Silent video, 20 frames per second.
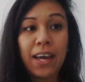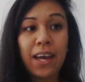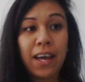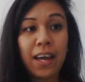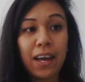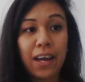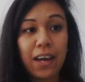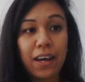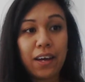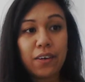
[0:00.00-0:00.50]

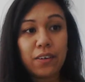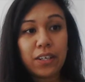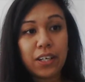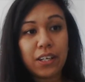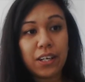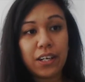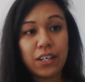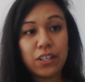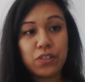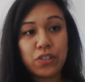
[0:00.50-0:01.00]
how can
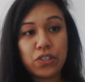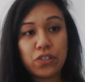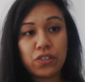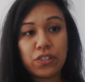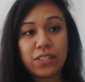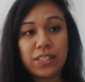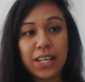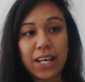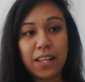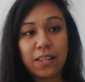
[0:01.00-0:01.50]
I
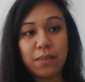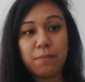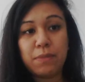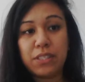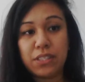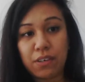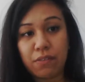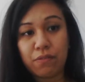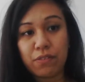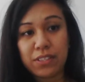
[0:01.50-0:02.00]
introduce elements
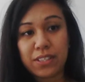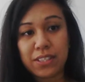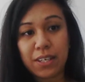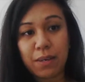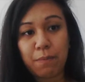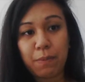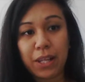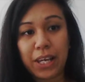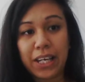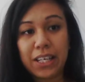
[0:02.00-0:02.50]
of risky
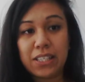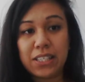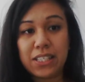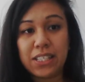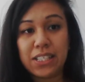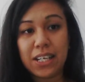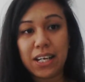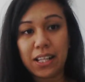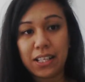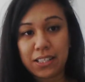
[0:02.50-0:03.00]
play into
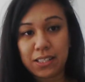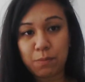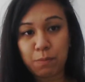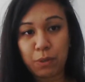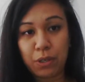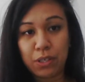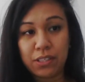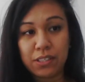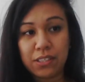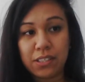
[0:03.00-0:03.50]
daily
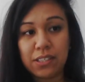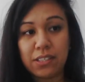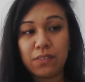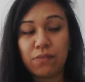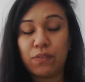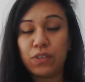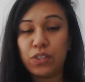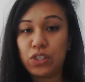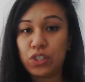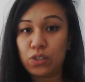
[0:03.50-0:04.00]
experiences for
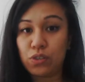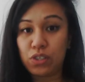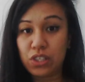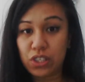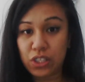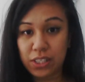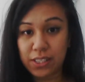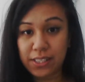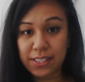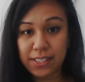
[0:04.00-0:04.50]
children to
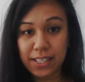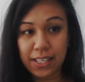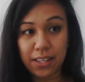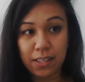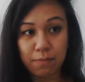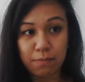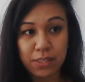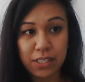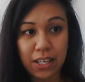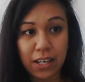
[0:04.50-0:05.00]
extend
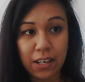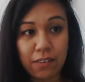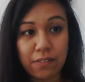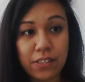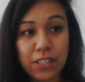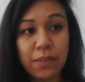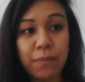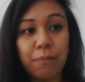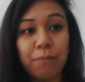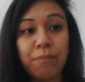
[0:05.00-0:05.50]
themselves?
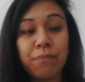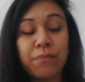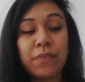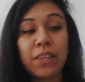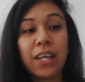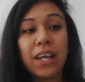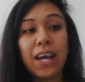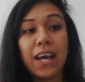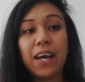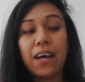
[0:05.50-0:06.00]

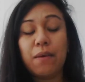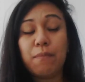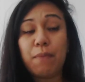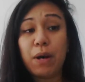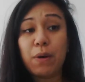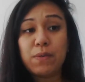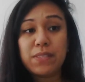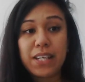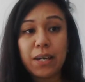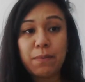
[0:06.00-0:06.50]
I
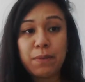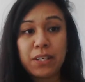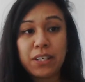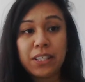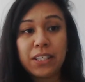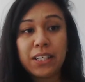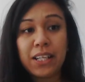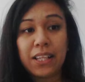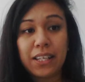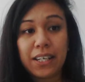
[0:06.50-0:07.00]
was able to
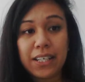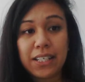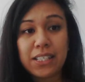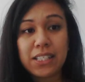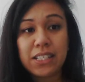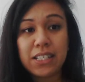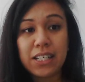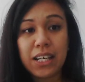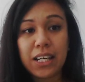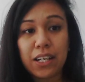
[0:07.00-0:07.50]
collect
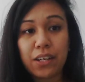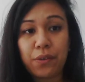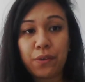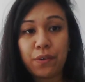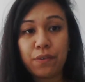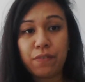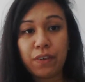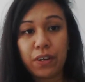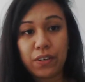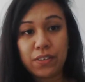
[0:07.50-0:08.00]
data through
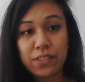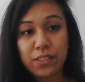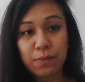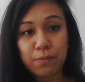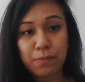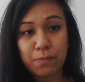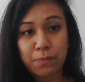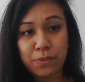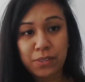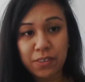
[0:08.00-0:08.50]
various
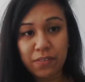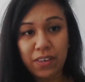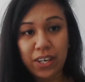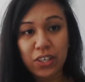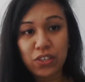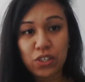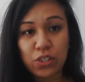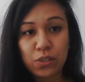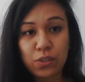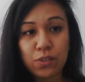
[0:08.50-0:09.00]

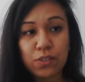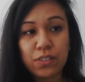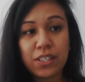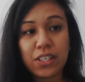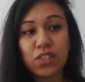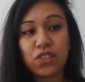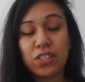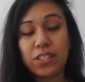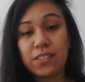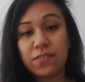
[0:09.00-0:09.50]
observation tools
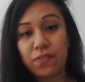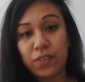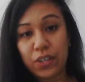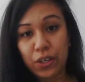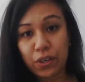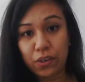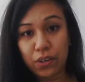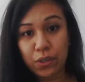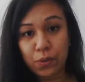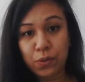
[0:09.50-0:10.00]
such as video
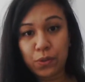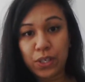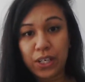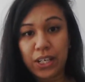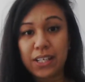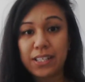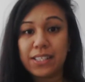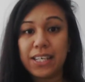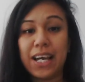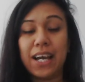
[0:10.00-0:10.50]

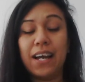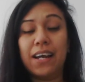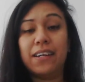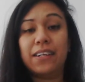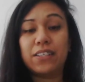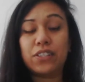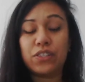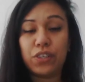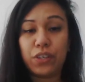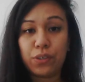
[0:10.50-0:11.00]
recordings,
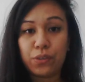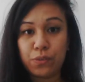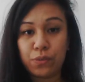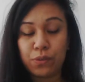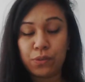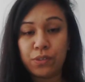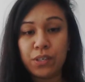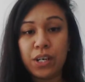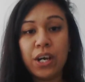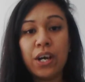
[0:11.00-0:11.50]

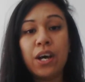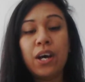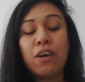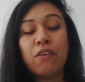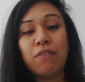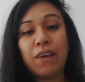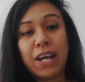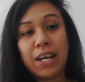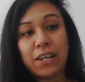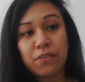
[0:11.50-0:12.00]
anecdotal
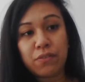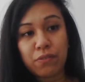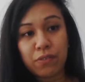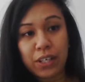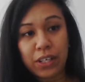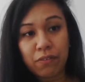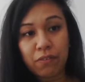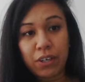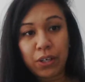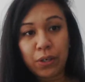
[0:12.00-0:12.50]
and running
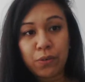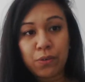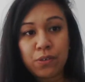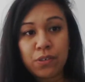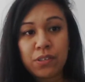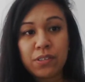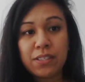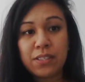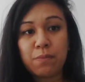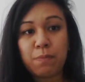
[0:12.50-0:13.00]

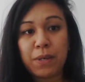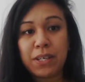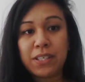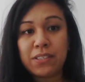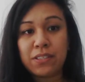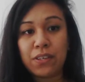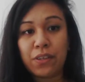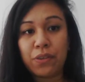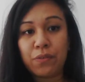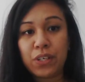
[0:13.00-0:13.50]
records based
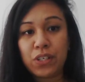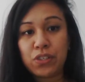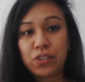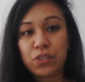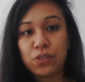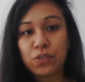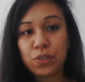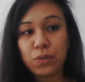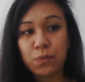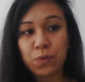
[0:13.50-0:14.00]
on 3
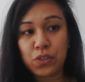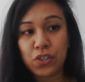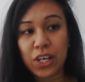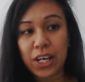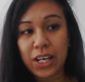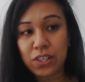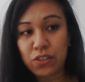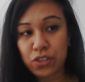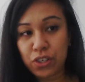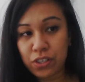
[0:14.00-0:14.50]
children which I had
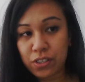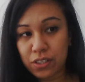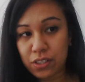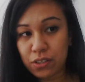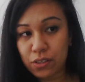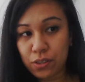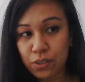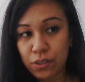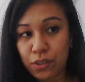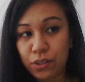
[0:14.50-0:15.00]
chosen
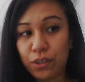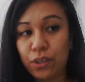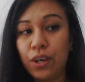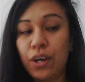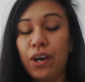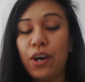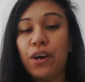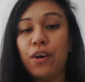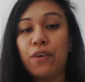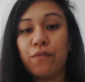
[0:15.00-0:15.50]
to
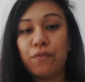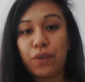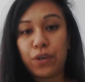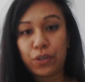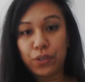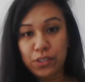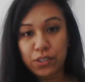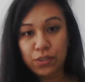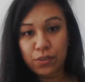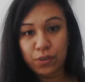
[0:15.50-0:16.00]

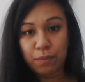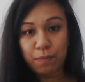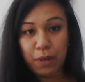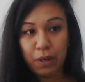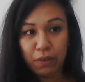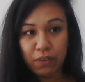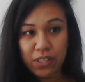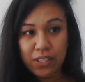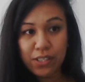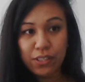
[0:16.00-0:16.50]
focus through my
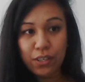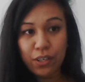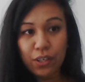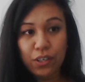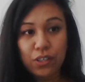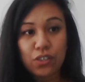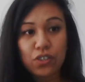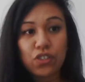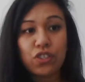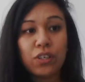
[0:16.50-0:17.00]

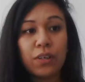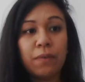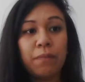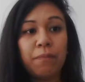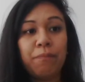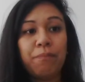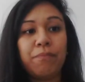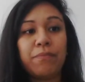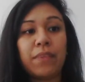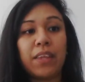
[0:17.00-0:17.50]
research.
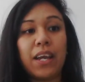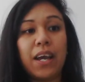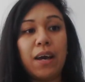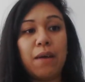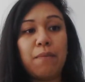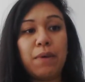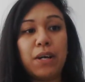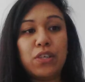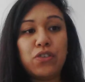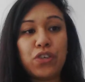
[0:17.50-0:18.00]

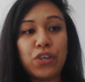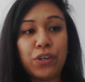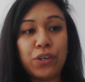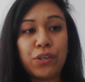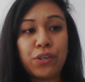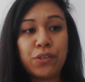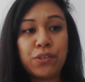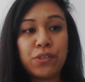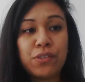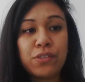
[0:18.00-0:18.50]
I
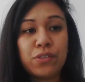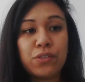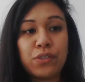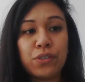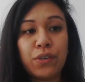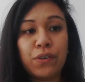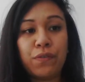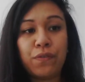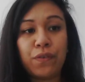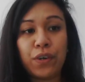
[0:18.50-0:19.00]
chose to
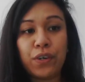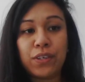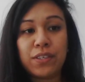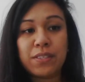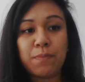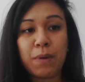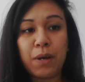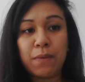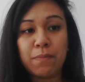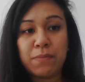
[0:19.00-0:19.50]
focus
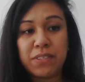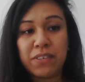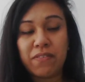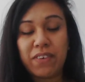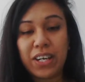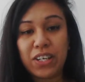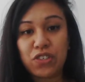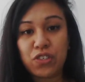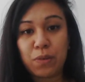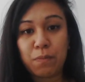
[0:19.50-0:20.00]
my
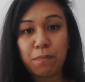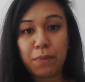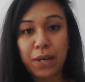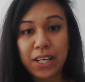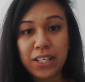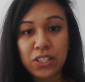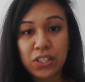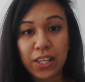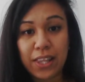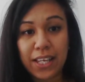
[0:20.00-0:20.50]
observation
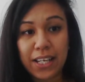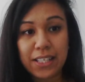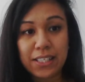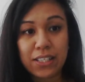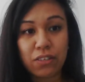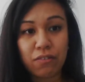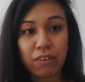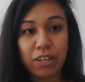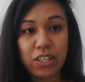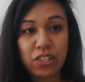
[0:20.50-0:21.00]
based on these
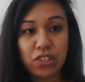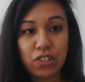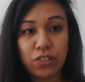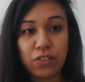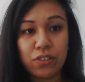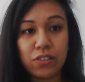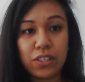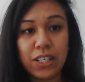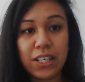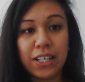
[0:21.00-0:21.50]
3
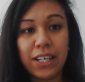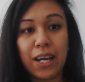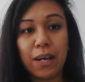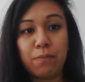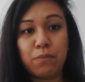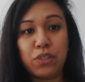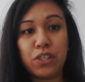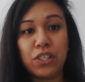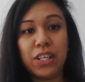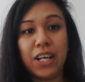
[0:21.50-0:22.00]
children and
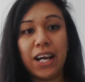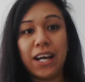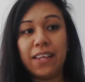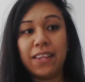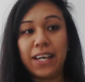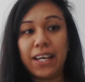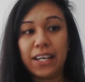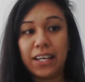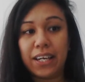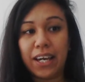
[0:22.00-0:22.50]
captured how they
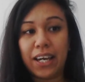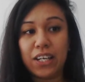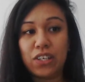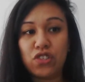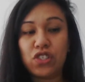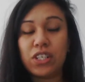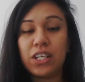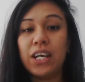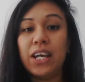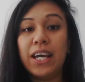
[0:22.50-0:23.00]
engaged
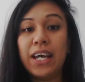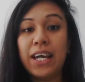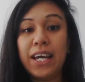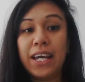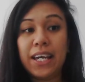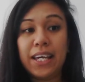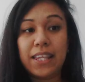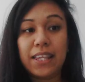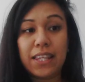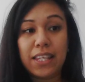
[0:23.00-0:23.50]

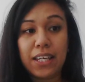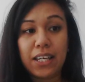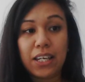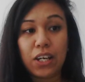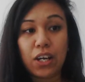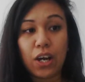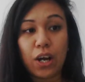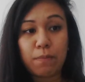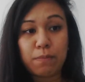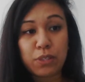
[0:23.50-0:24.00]
in the
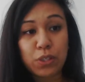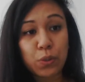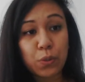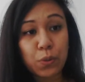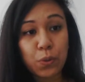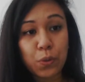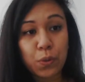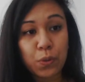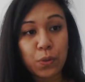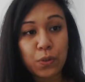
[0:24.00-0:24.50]
obstacle
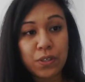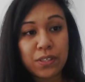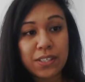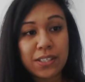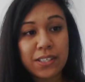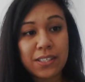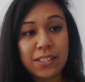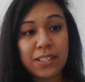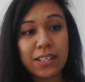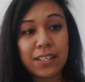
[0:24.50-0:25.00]

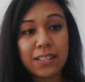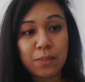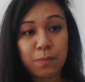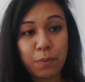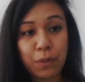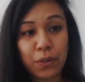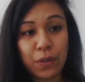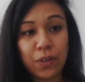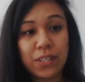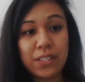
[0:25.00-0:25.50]
course
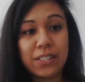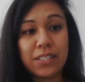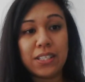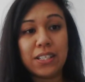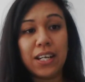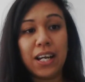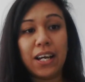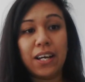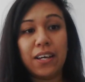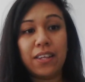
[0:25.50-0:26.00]
experience and
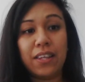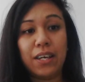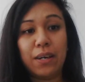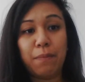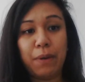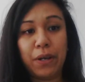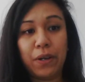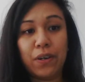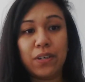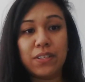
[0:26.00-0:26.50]
how their
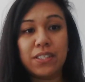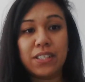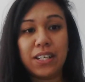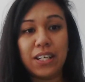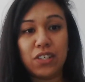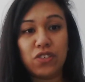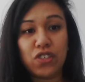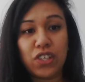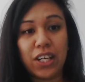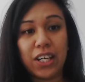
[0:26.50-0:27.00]
parents and
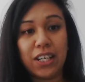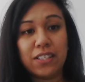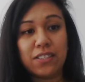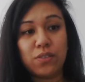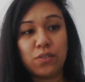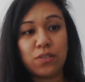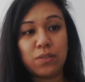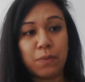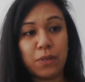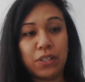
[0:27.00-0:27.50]
educators
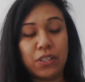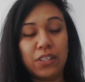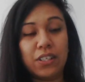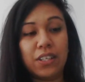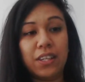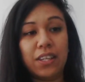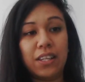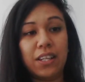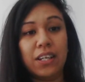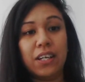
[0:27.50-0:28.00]
responded
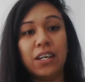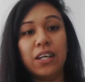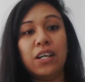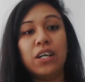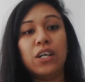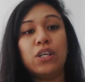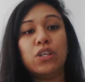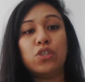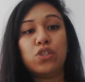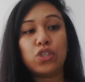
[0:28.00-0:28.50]

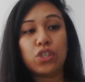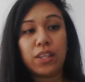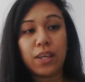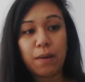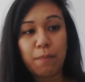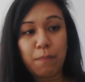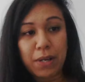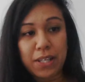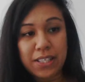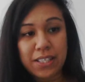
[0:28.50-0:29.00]
to their
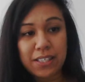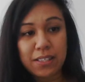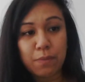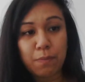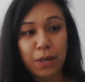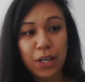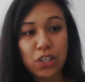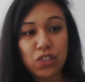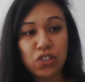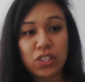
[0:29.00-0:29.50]

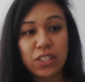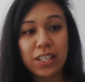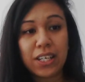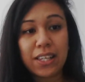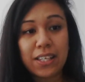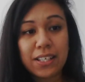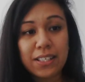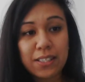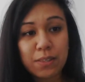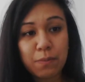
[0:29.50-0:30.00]
participation in the
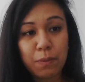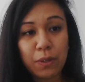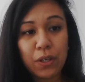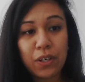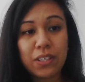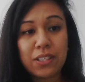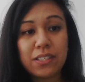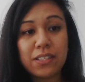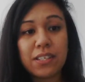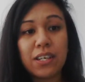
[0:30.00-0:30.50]

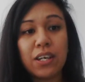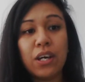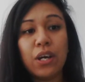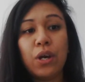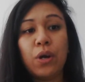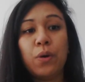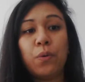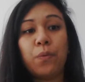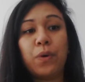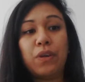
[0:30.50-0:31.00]
experience.
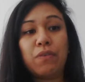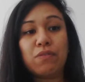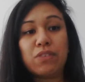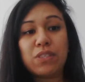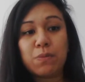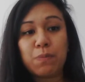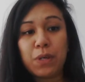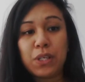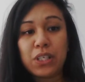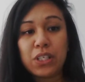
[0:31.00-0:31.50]
When
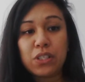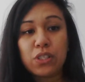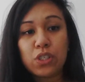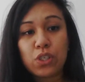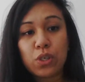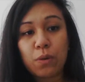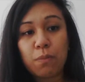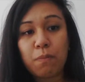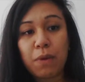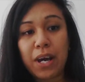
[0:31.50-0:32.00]
responding to
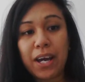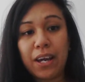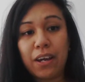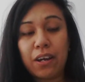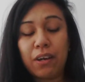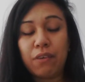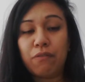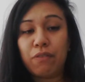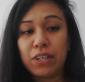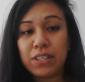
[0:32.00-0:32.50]
my
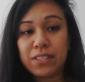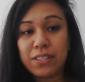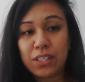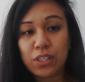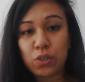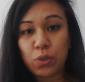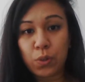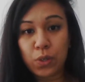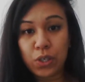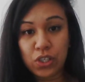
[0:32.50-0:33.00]
research
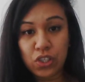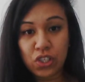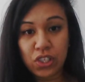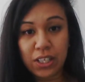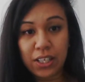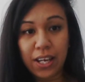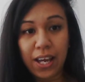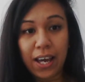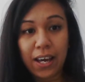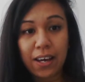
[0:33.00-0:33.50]
question,
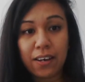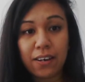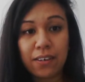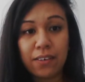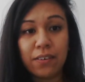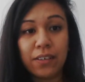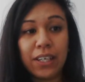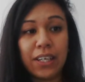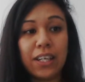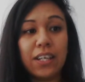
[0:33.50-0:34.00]
how
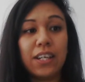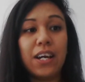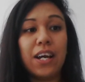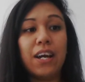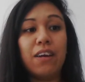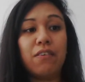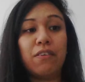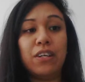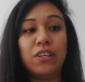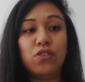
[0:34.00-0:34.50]
can I
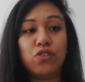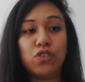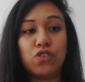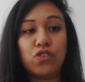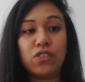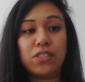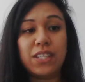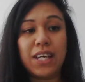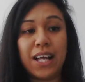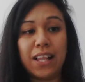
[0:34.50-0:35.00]

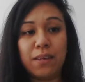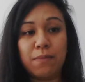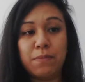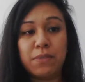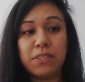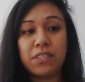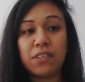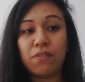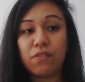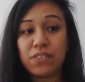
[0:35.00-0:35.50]
introduce elements
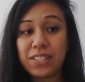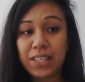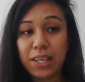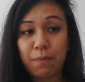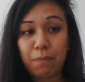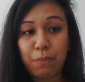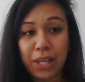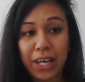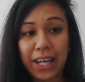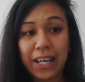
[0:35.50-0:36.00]
of risky
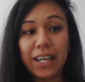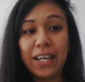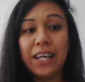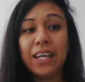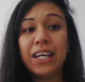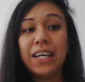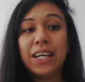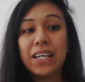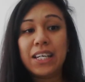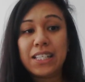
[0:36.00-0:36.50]
play
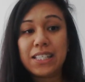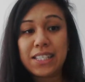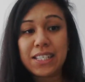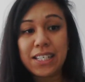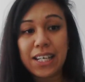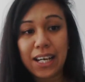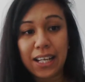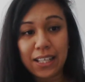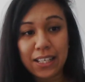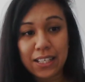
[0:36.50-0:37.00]
into
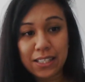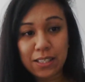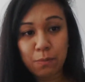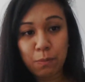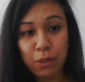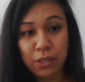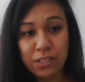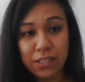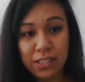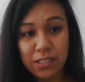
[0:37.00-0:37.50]
daily
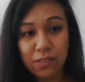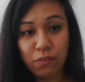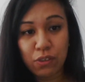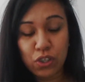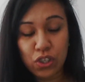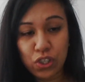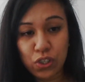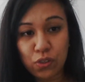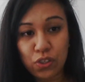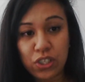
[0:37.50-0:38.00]
experiences for
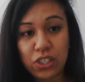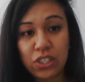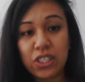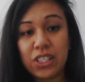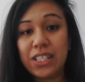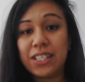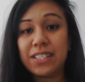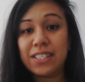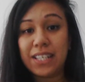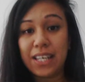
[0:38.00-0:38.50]
children to
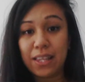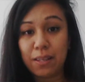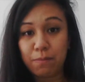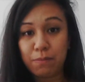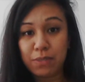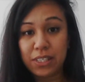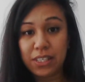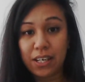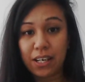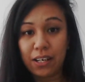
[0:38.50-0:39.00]
extend
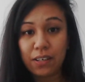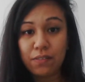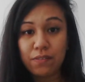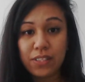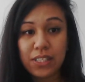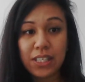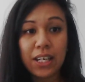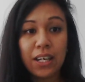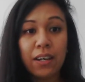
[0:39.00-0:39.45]
themselves?